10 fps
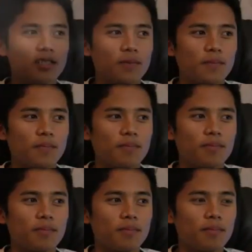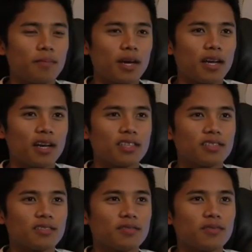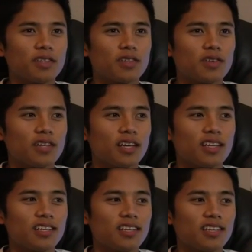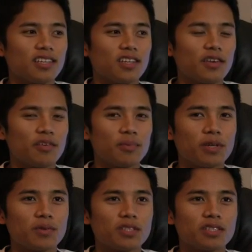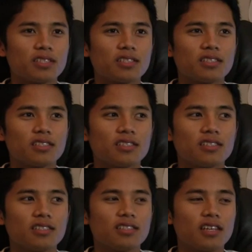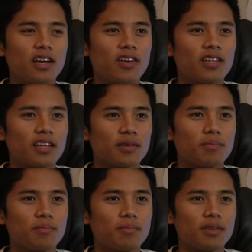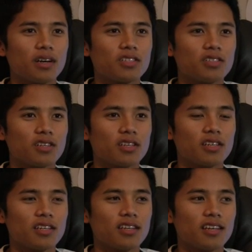some badass vehicle that everybody would just stare and like be awestruck in.